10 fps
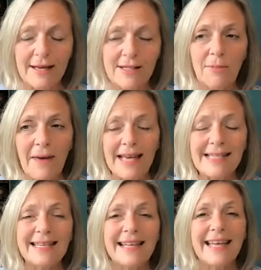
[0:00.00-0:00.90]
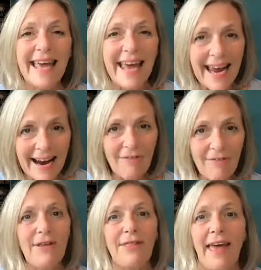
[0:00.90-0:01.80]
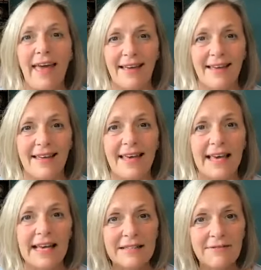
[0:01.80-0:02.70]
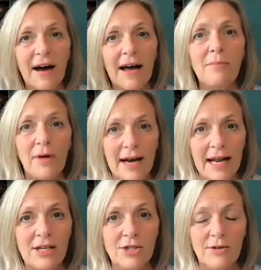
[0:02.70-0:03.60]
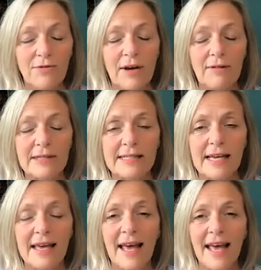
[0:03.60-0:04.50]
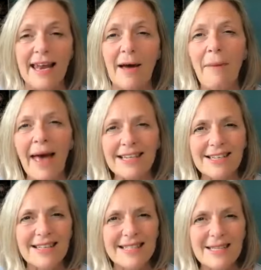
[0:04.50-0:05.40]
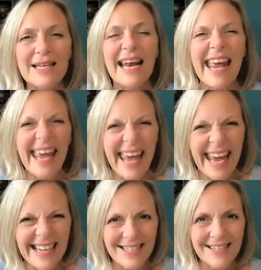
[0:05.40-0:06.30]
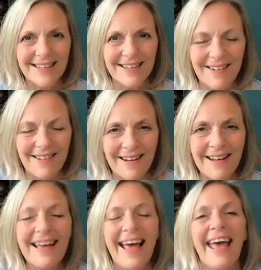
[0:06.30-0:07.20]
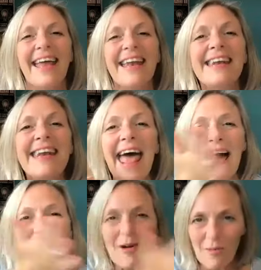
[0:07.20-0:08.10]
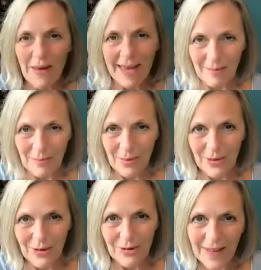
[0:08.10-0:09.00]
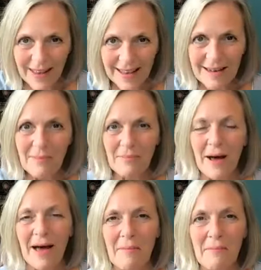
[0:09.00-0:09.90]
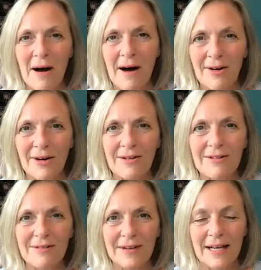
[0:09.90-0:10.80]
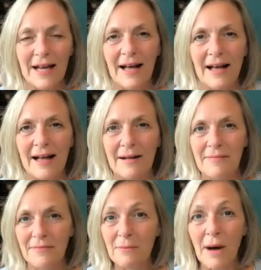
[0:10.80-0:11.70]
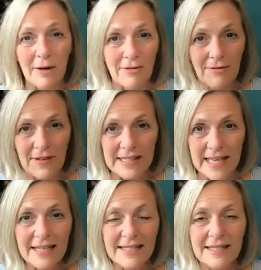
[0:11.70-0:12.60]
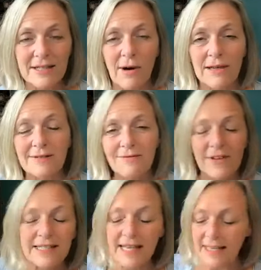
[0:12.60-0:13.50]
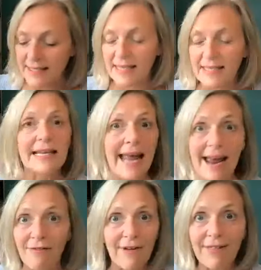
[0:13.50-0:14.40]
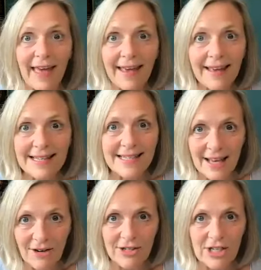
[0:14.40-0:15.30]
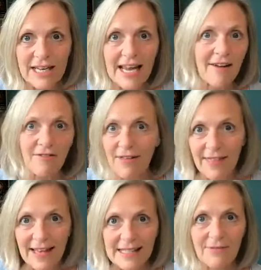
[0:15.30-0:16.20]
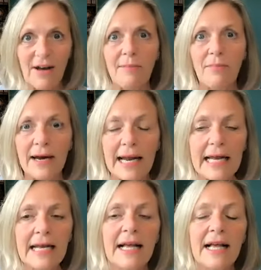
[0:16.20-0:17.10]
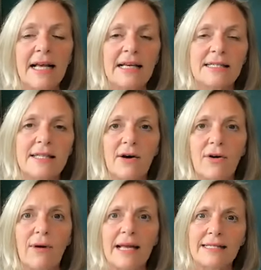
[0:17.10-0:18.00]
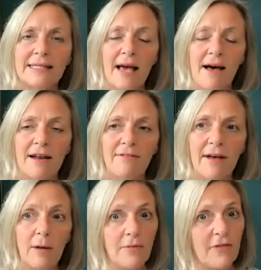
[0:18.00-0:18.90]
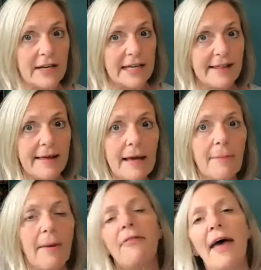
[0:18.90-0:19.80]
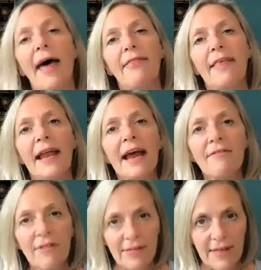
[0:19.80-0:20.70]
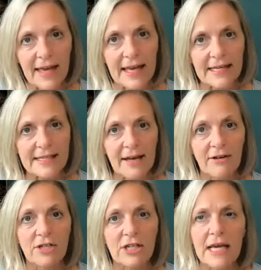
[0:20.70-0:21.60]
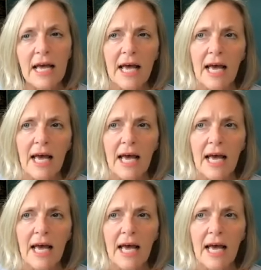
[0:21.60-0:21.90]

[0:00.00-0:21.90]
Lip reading: So basically, everything is vibrating to a frequency. Now imagine, this is an ancient law now being proven by modern physics. Quantum physics says that everything is energy, everything is vibrating. So it's kind of helpful to think about that everything is energy.